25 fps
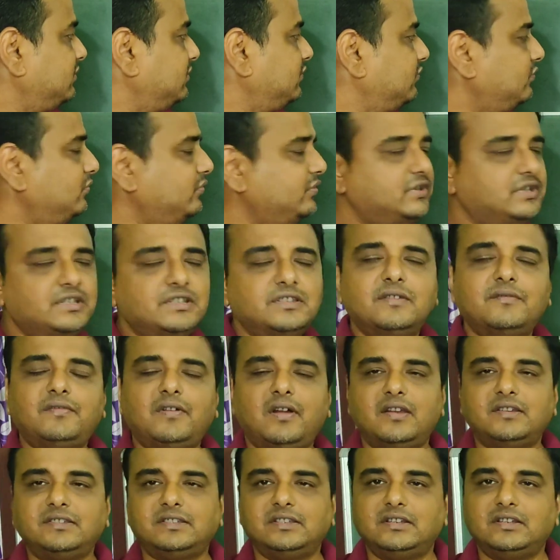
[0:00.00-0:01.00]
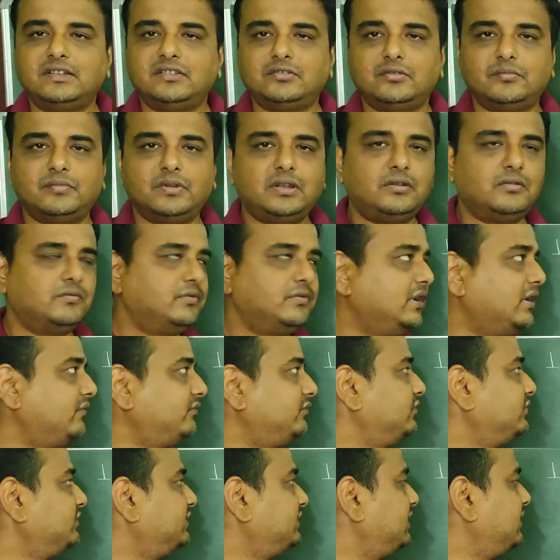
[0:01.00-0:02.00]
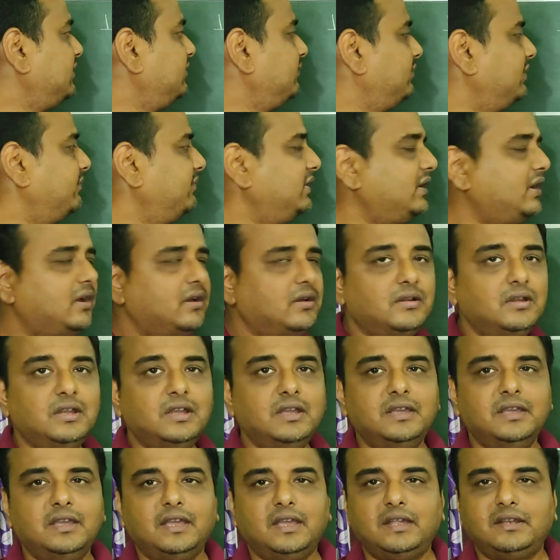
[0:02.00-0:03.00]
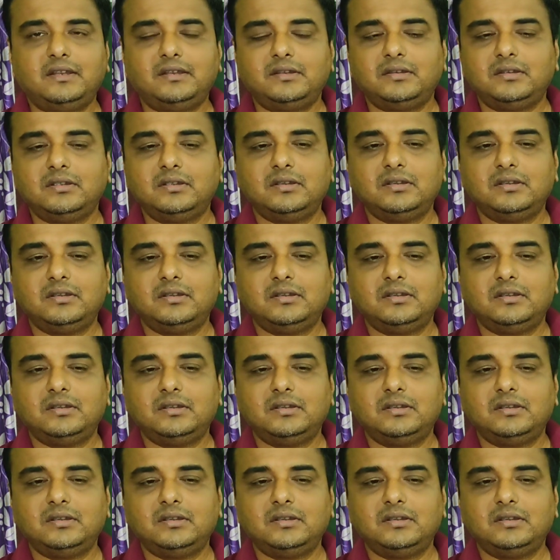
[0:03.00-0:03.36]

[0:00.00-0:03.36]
which is the first English novel, we have to say Pamela, and